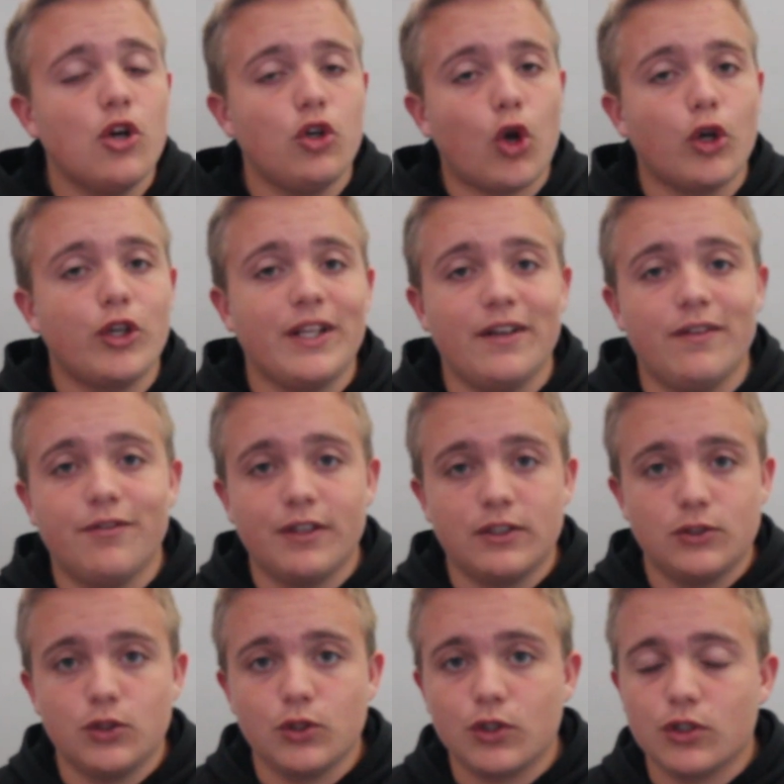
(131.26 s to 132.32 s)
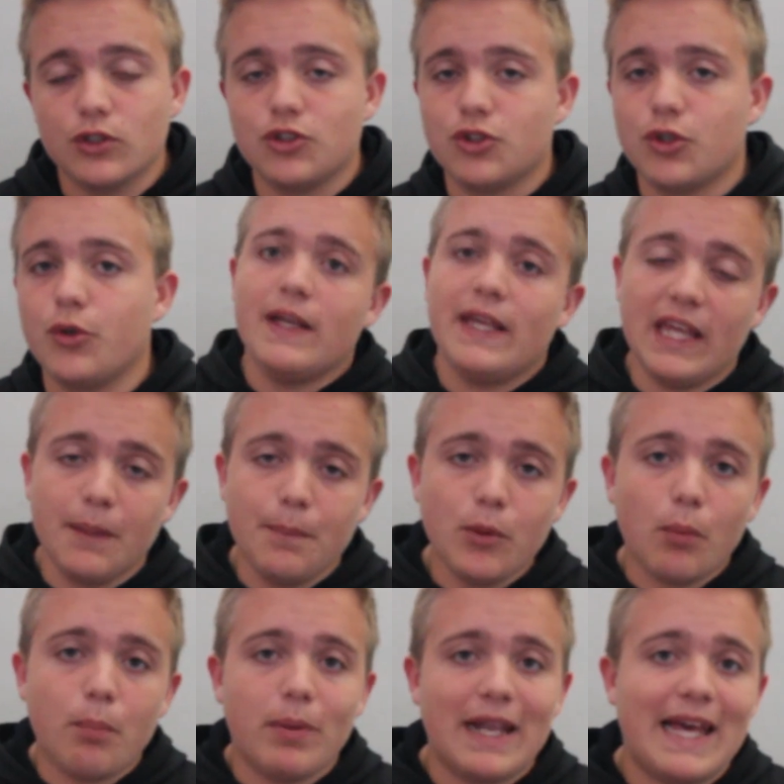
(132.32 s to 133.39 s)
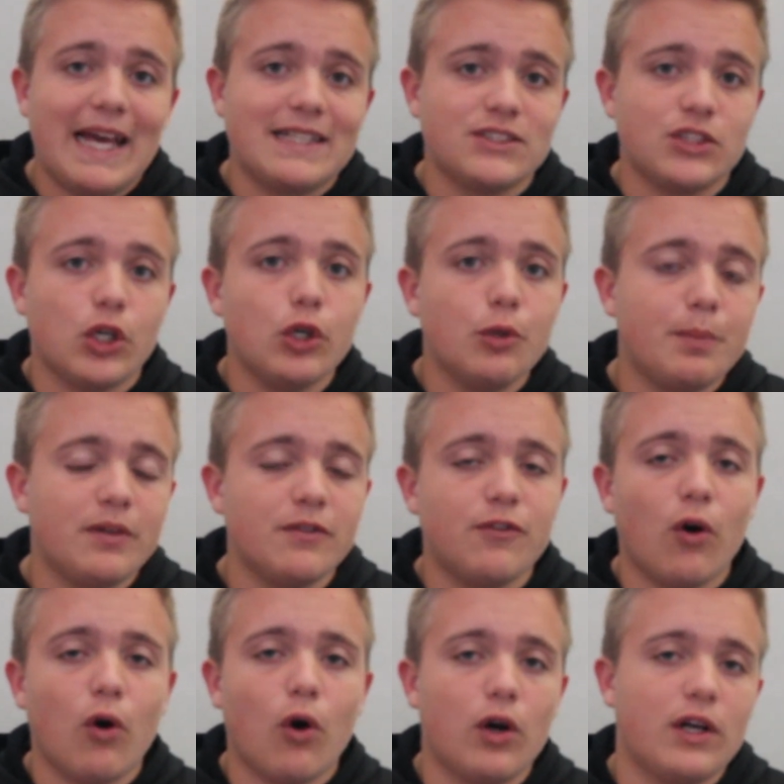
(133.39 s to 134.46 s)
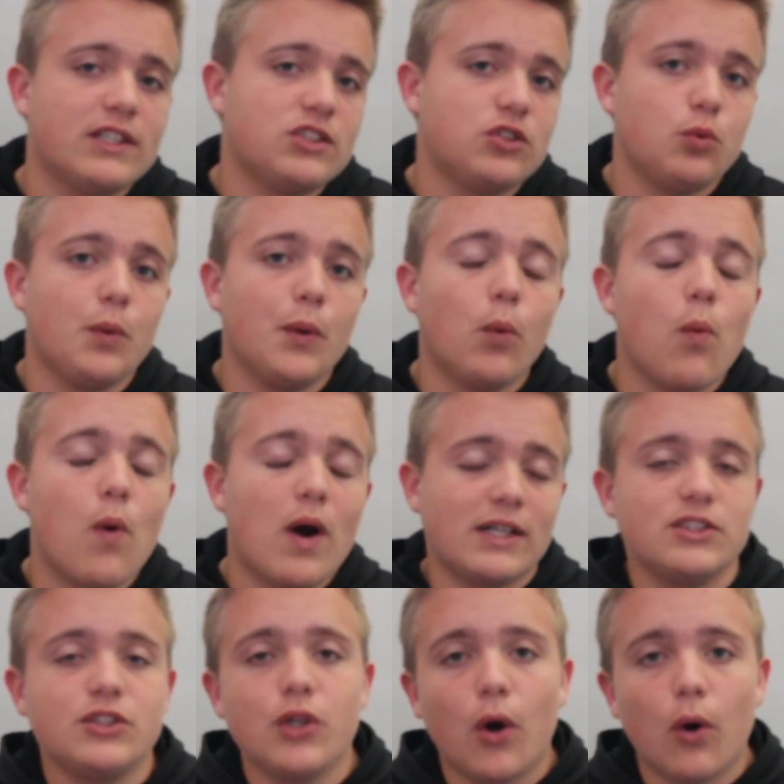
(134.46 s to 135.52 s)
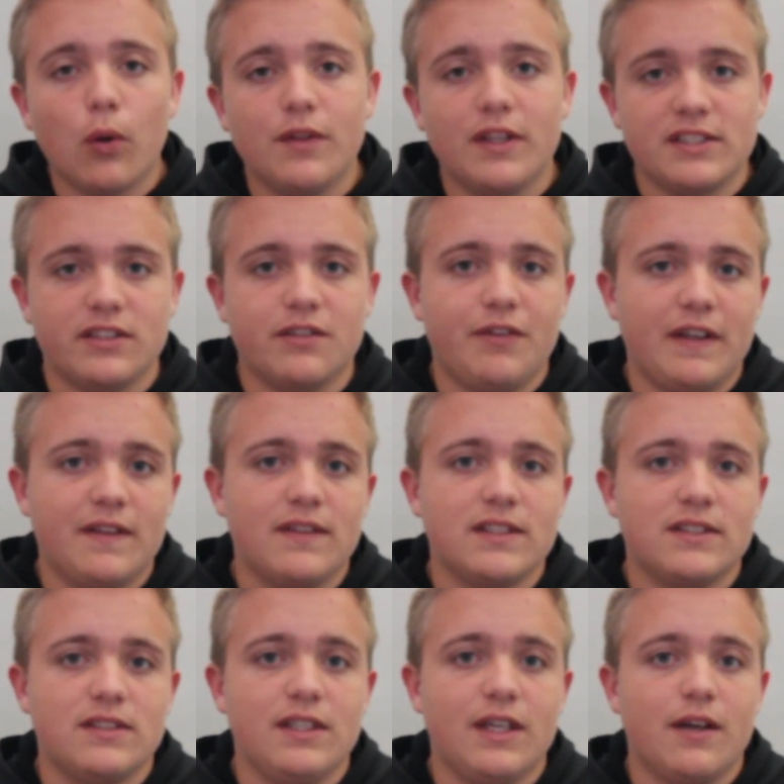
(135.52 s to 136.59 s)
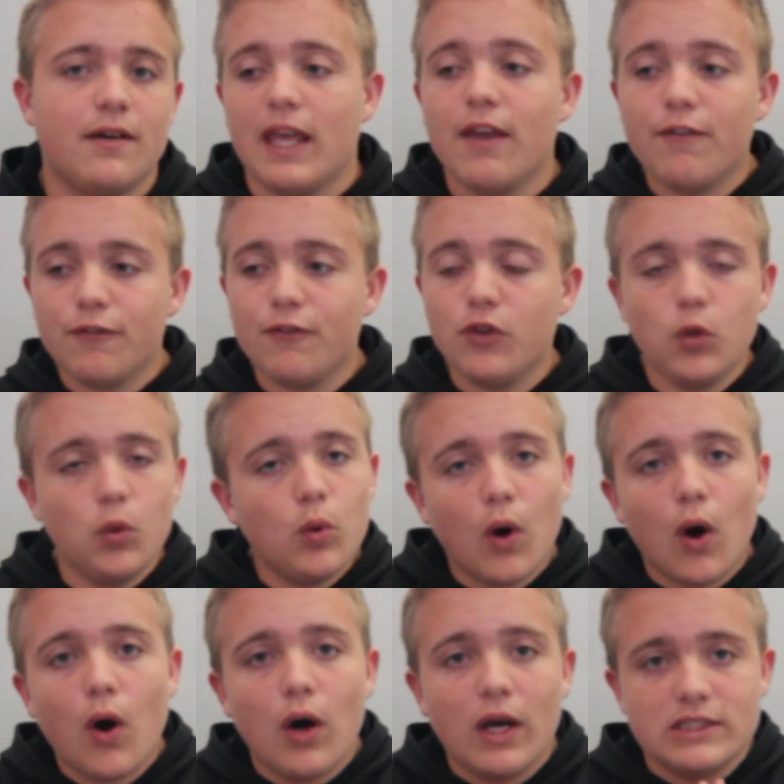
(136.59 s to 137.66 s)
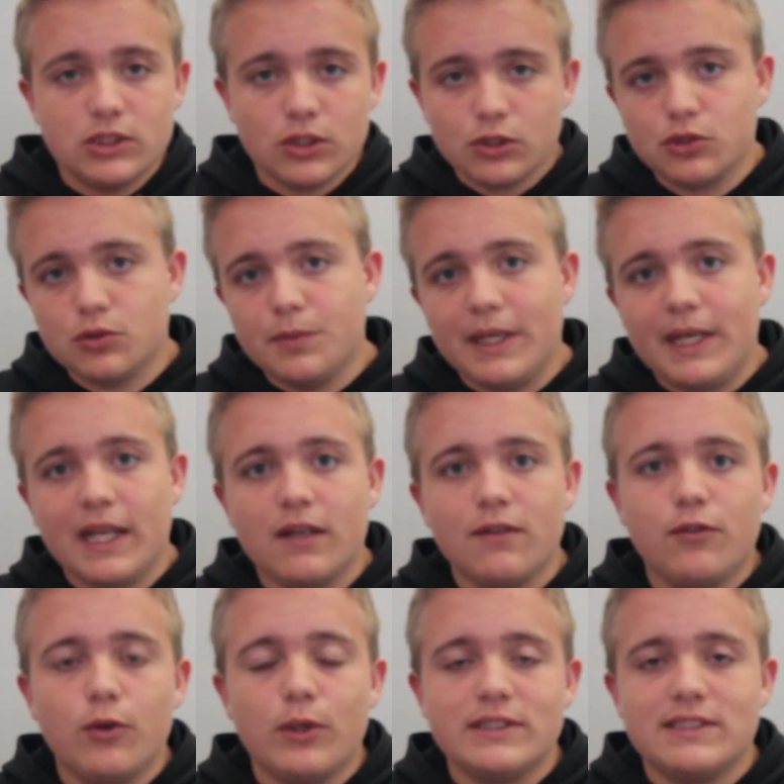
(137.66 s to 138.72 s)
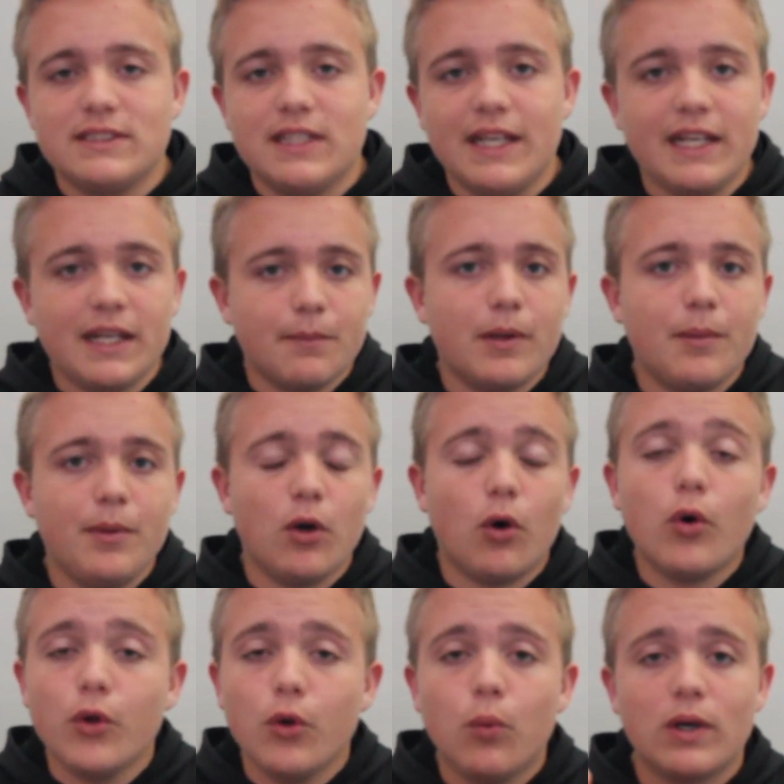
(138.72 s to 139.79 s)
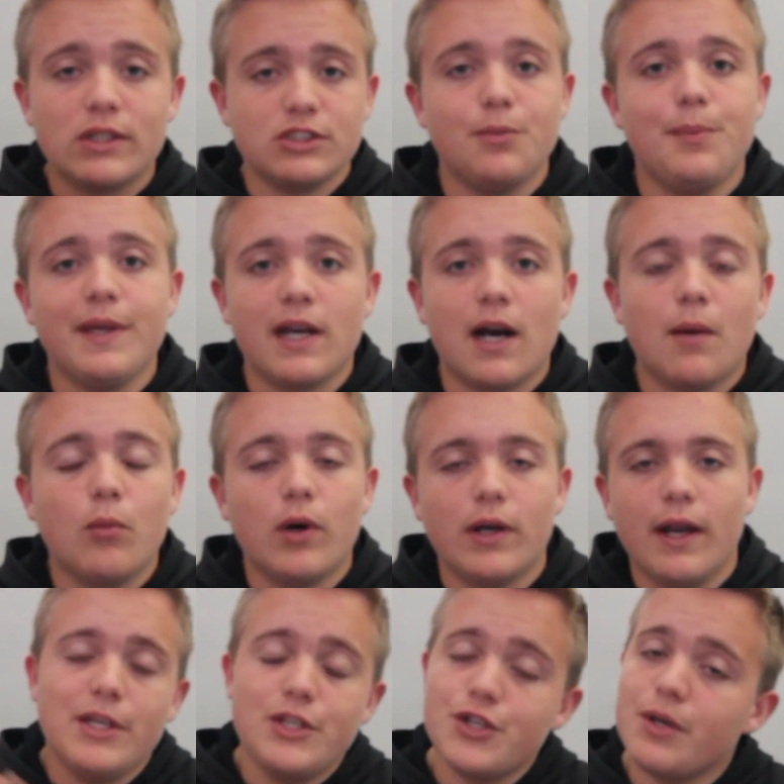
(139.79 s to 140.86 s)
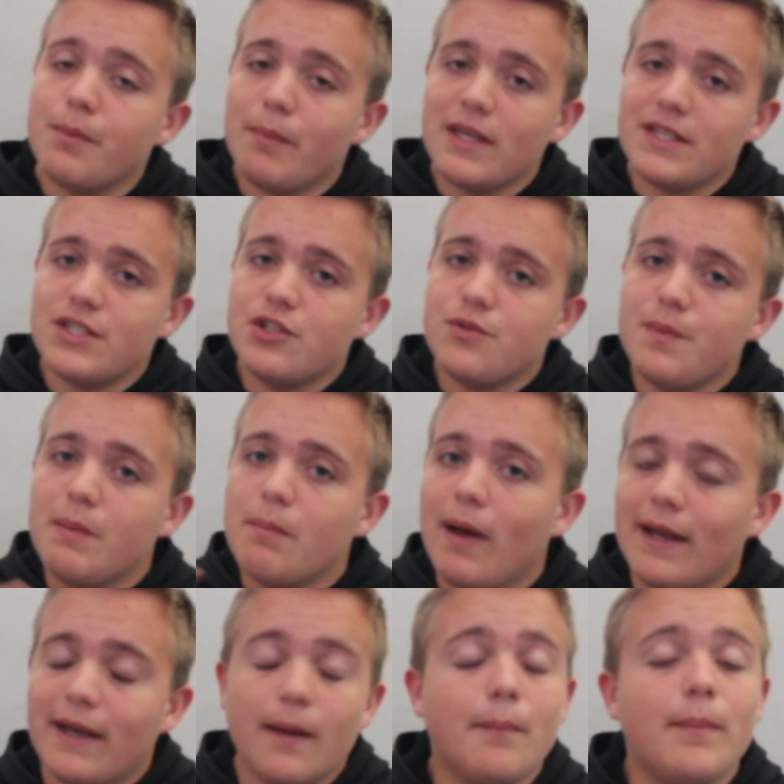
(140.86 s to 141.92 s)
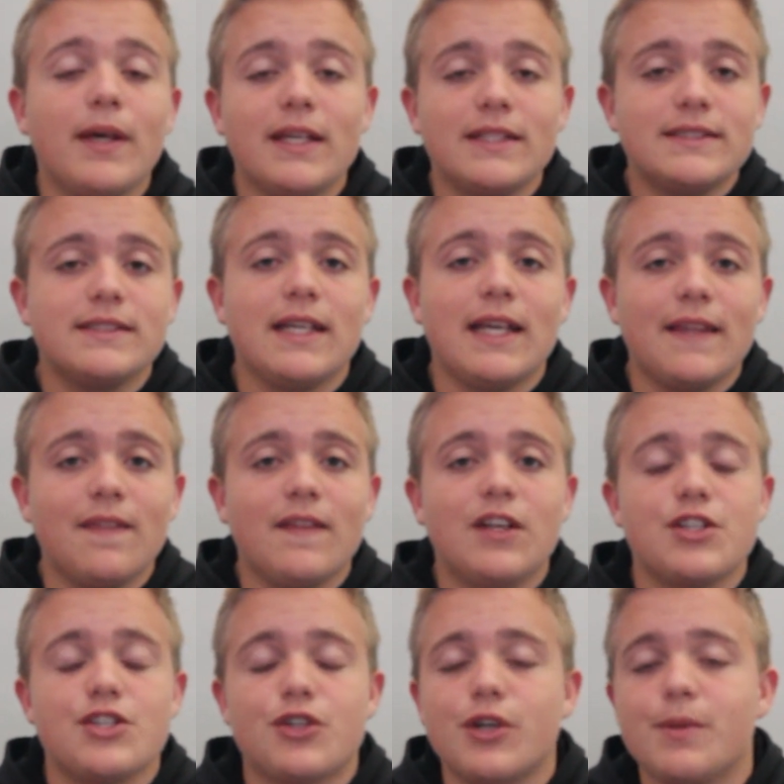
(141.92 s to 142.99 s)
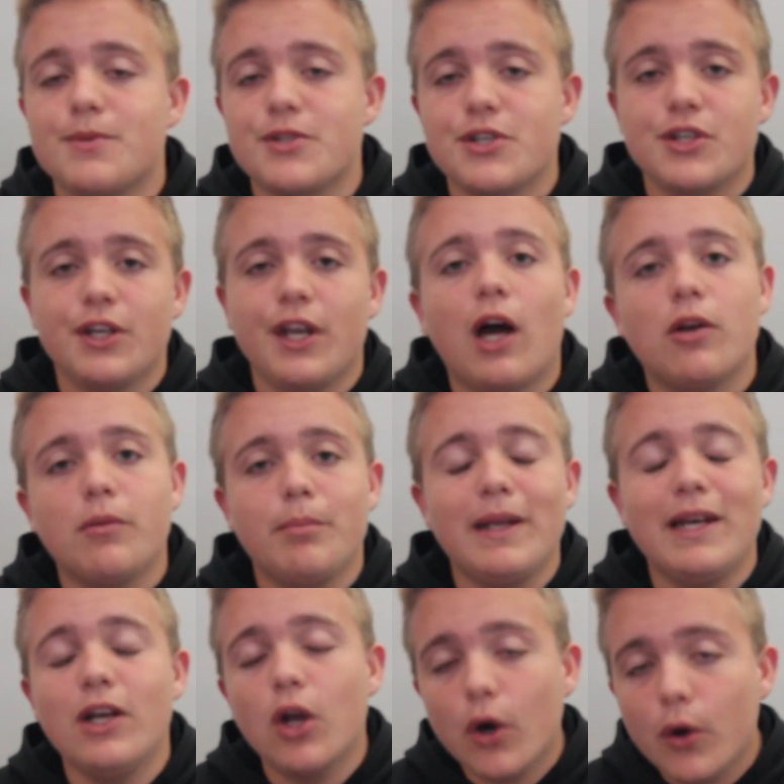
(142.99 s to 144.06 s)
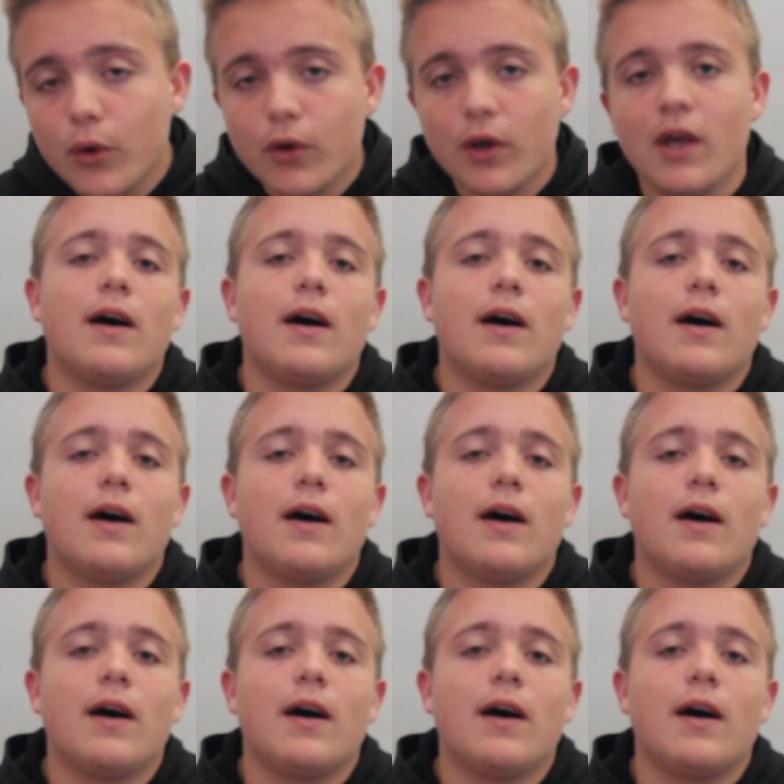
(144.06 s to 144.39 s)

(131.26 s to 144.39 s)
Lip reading: not in Windhoek. So keep your plans open for August. We want to hold this event this year. If you are a social media influencer in Namibia or you want to become one, make sure to message me. My number is in the description down below.